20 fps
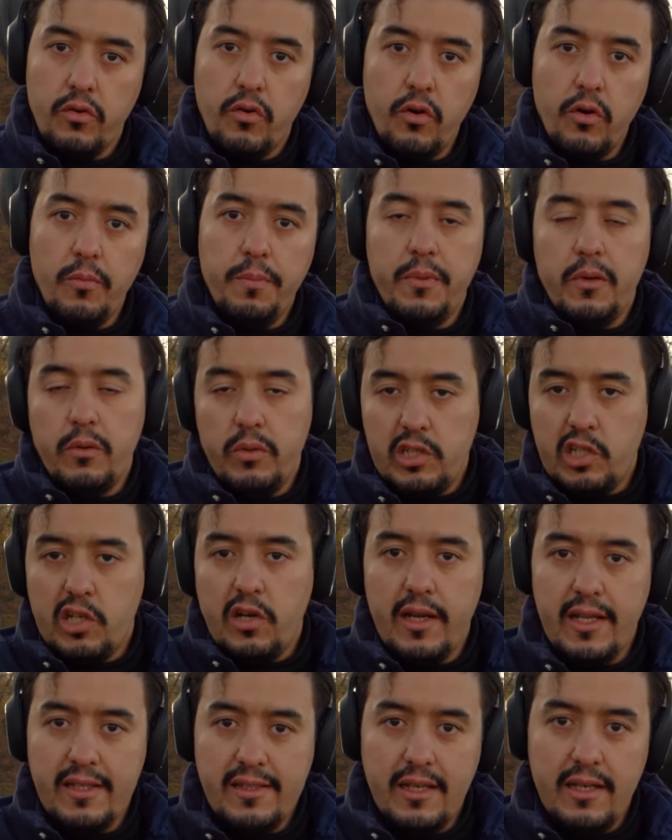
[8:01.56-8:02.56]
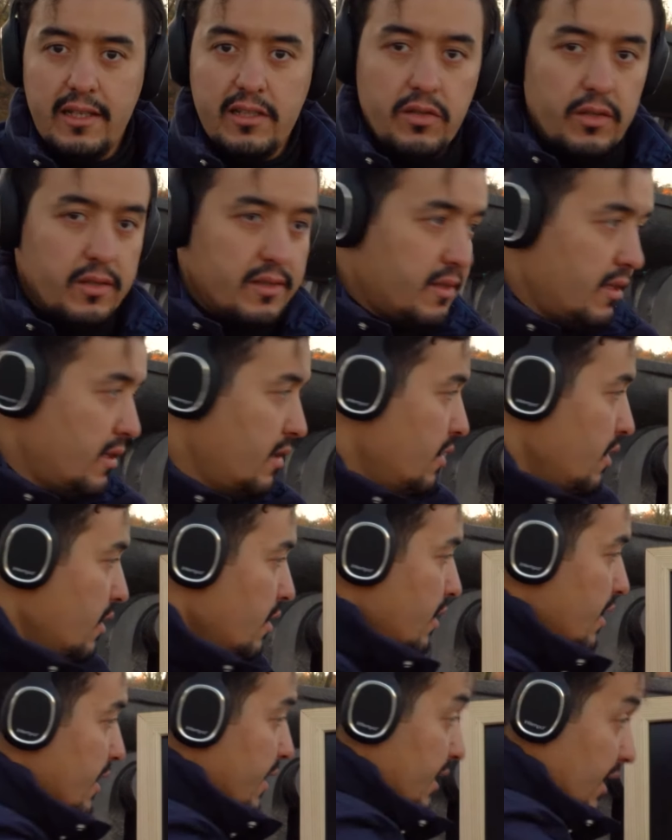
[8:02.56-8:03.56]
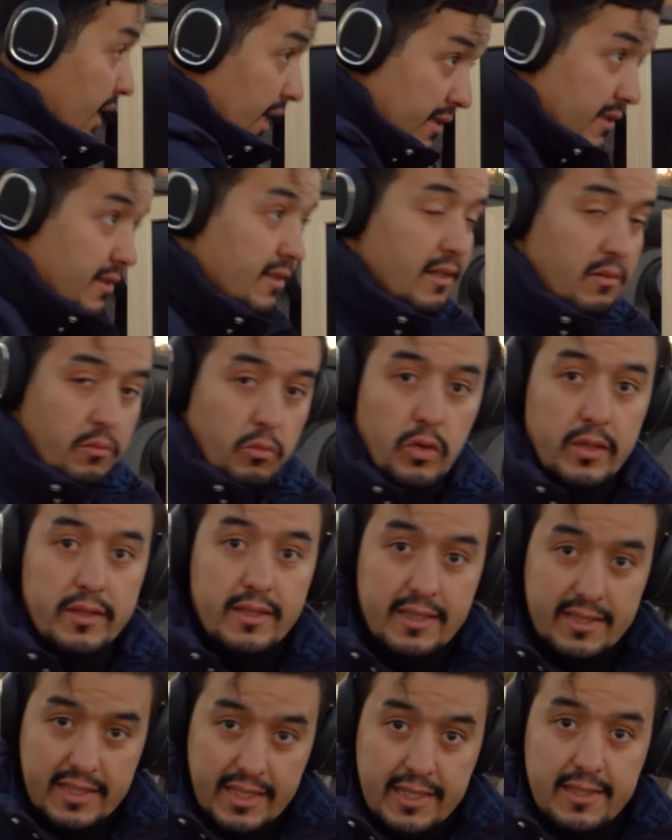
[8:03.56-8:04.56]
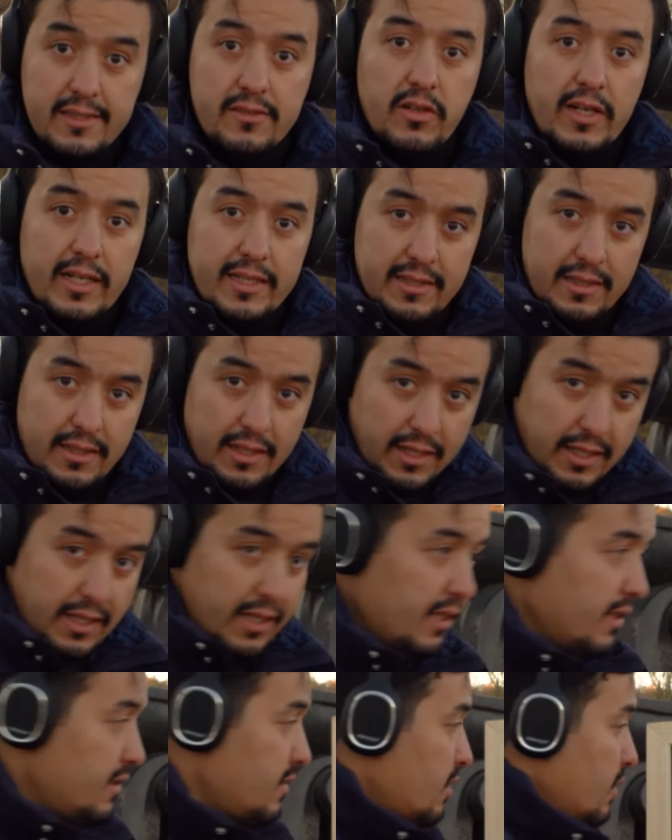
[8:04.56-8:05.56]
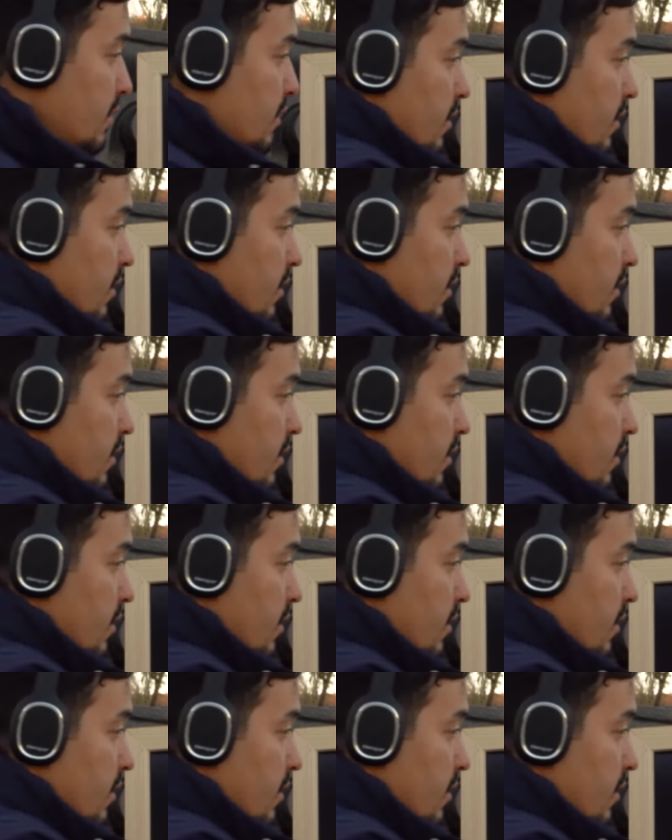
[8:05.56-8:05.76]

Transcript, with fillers: group, which creates electricity. That someone that extracts the heat